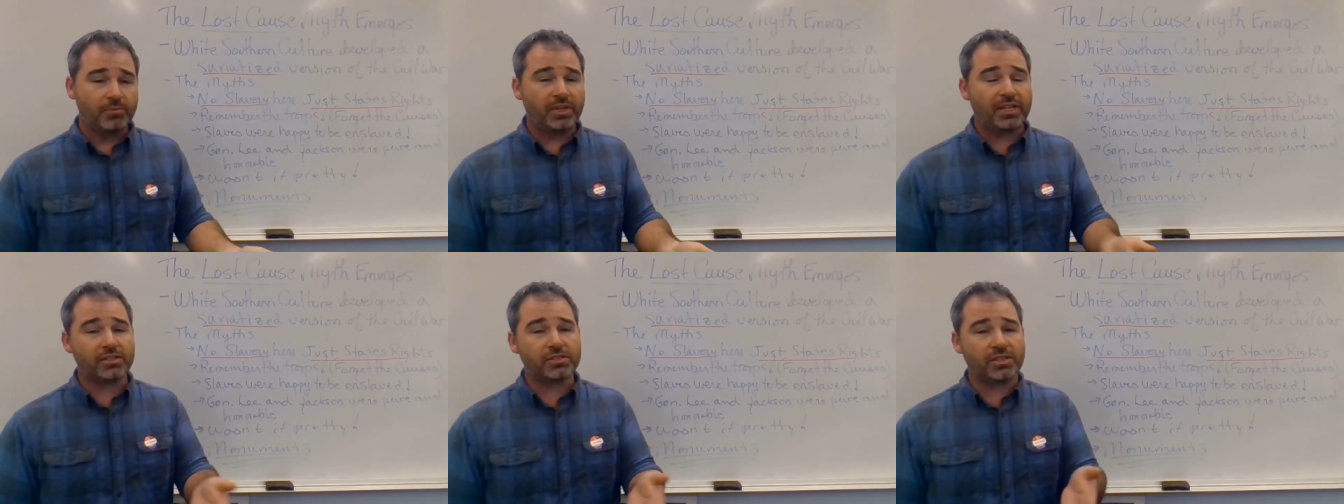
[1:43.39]

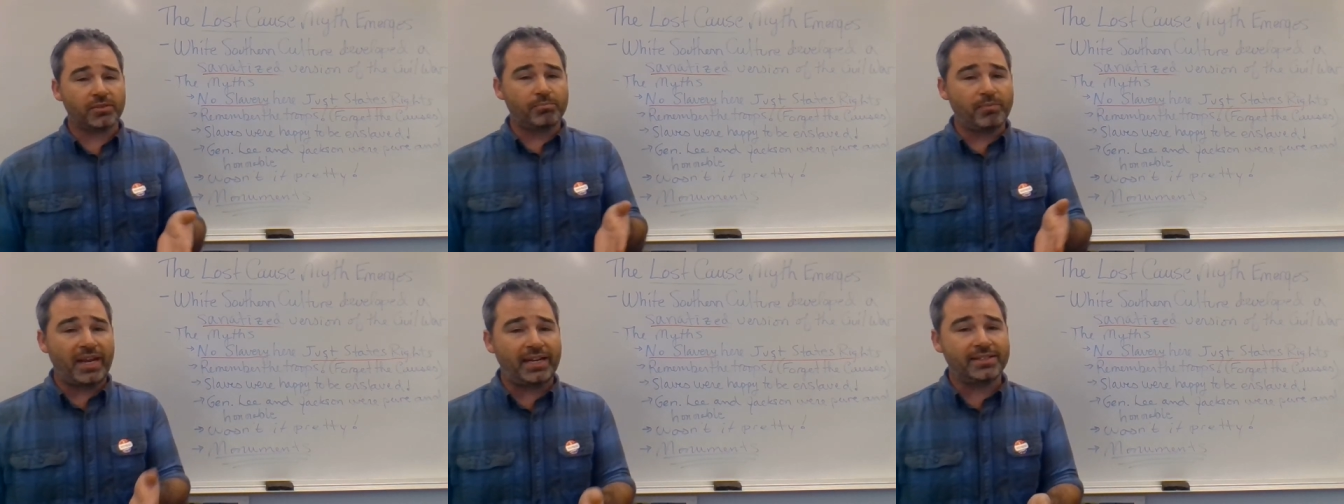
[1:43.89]
because the
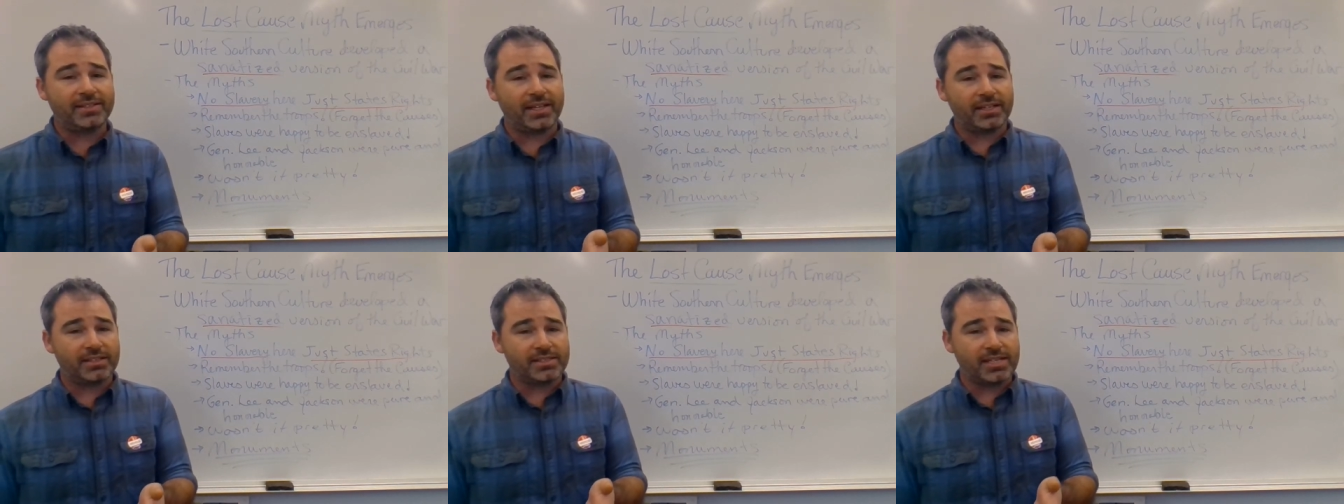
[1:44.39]
main
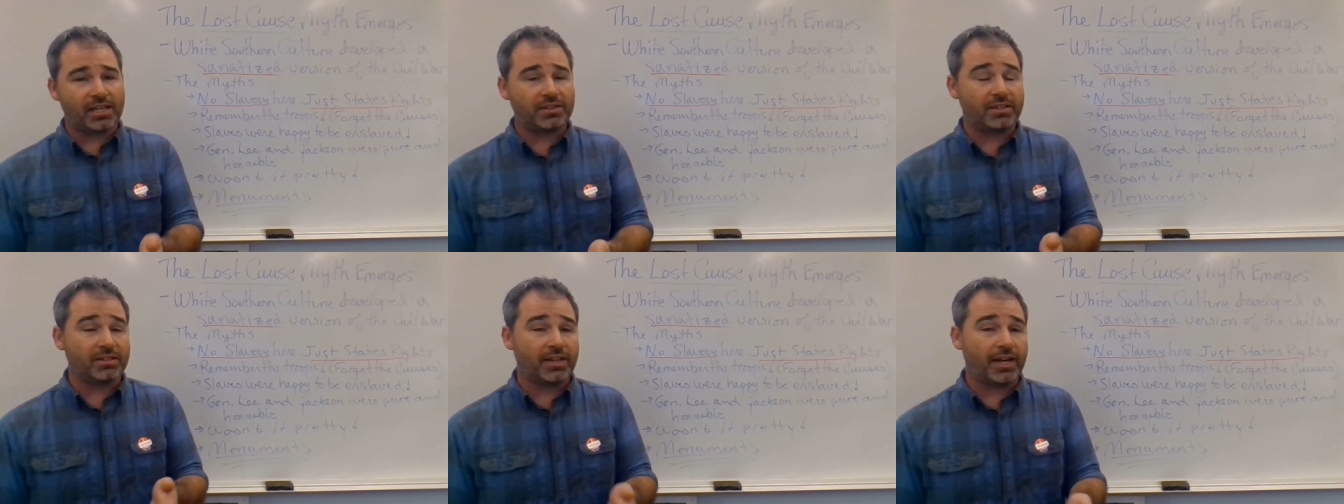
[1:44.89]
thing that
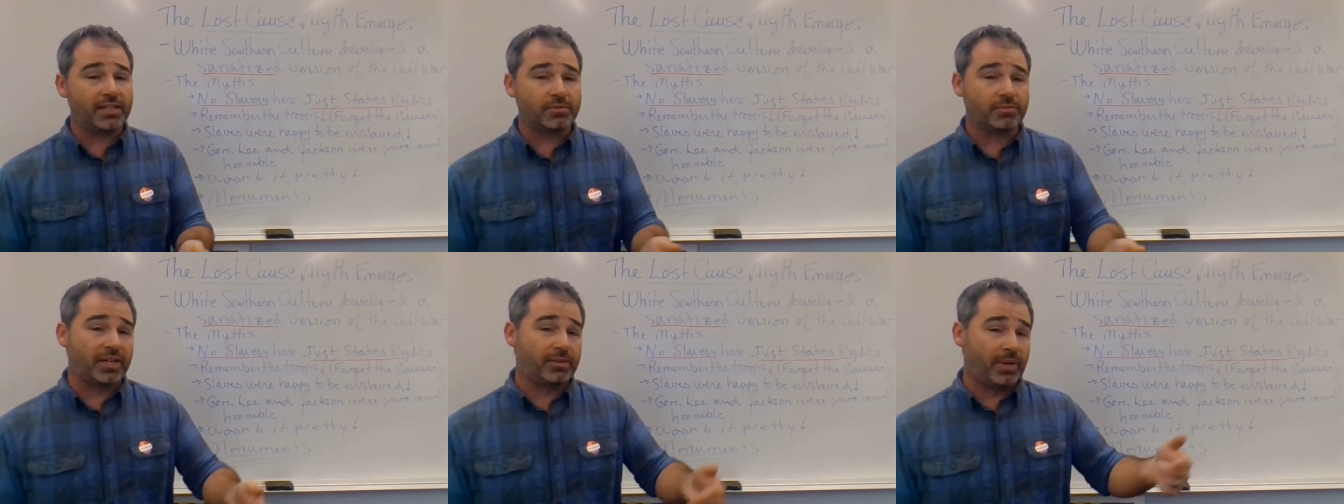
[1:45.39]
South Carolina
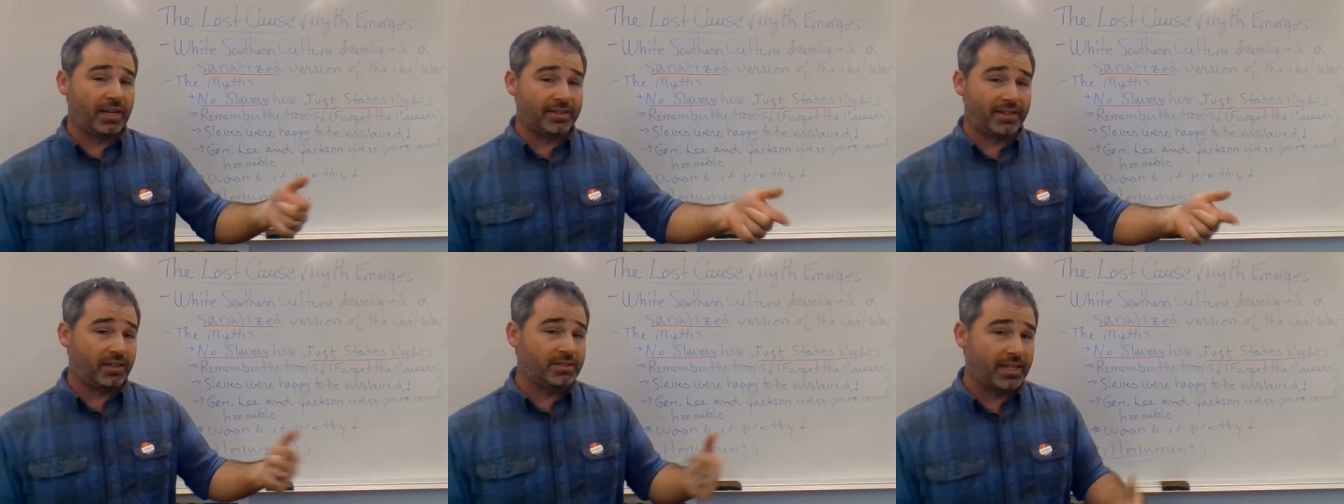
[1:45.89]
complained about
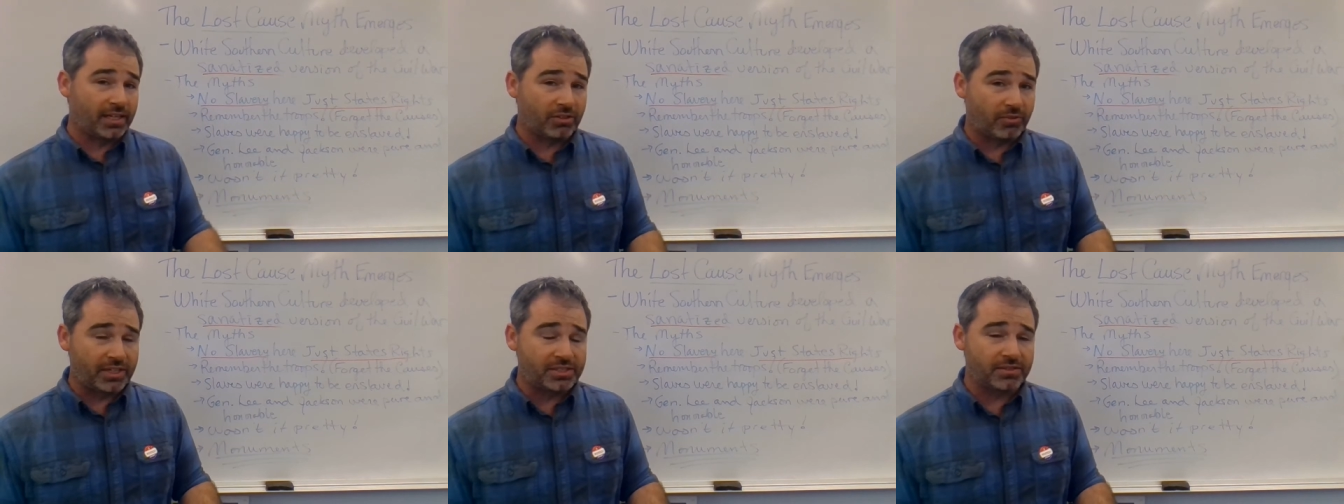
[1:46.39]
in their
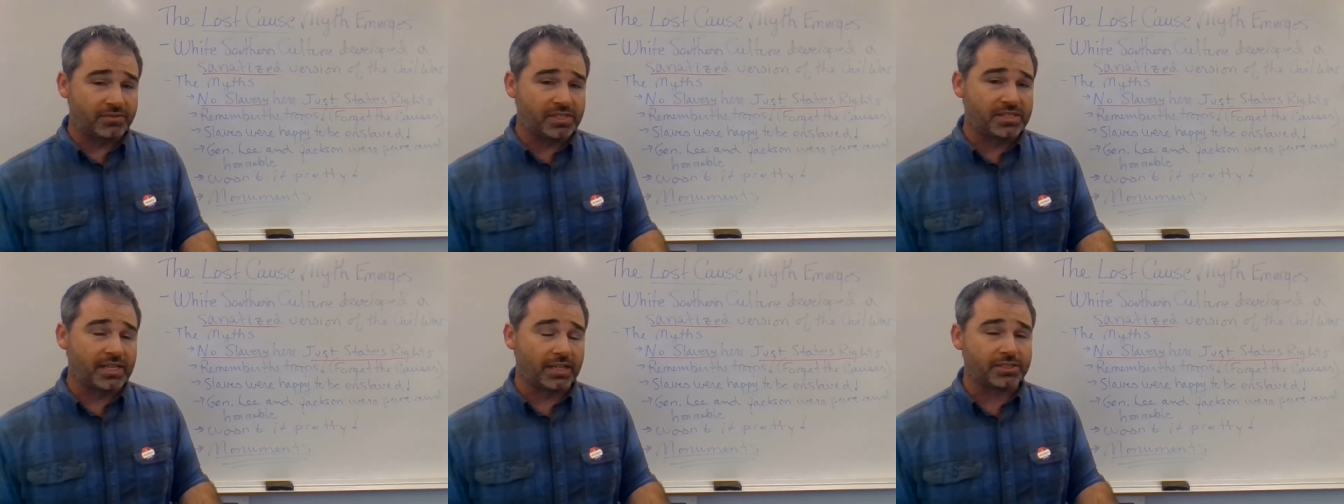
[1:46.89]
declaration of
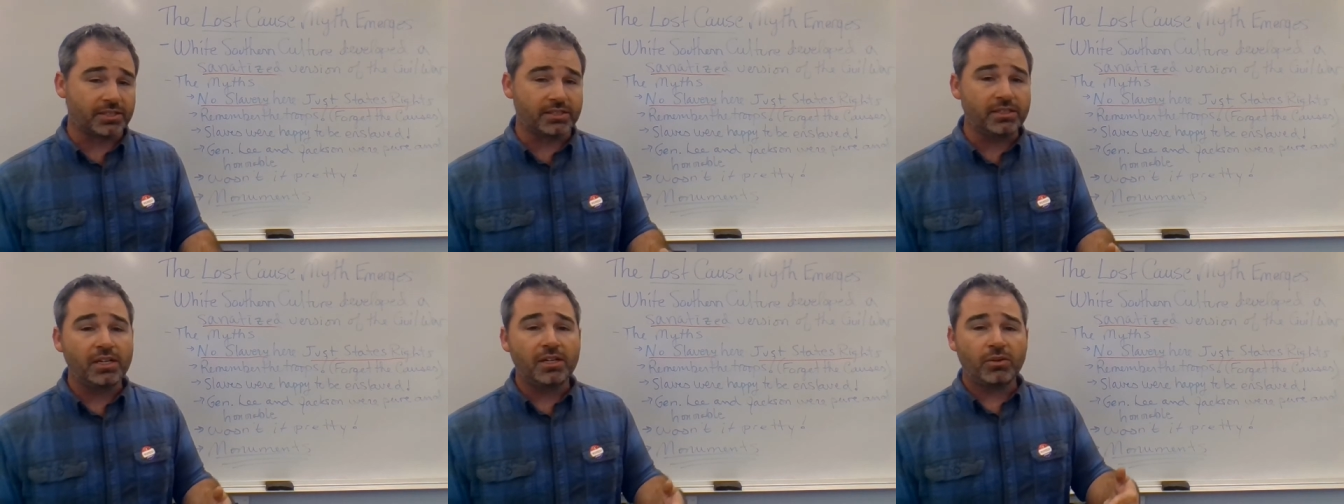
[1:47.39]

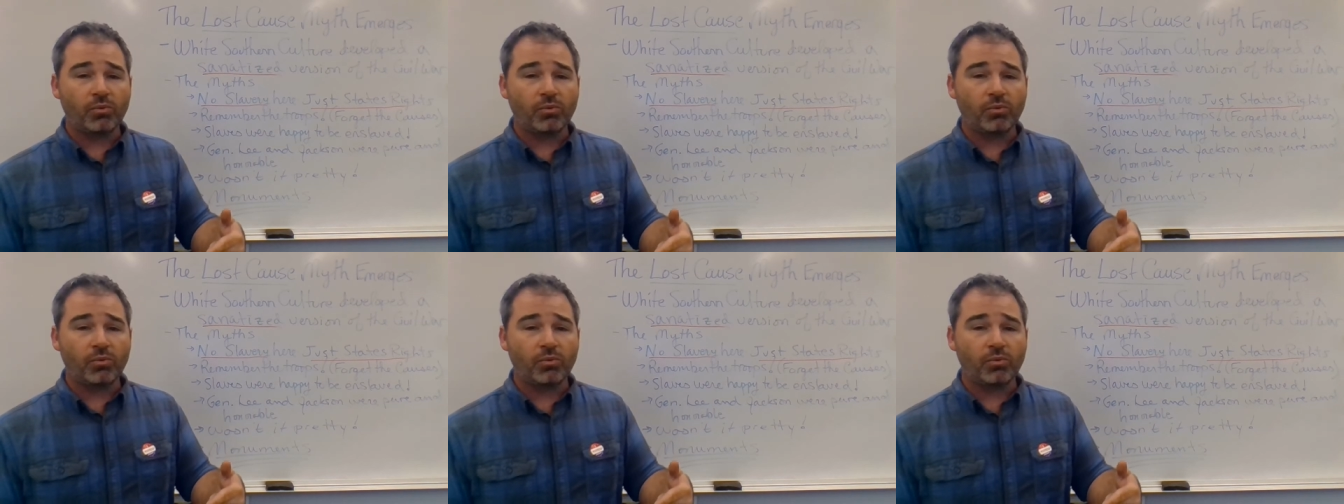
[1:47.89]
secession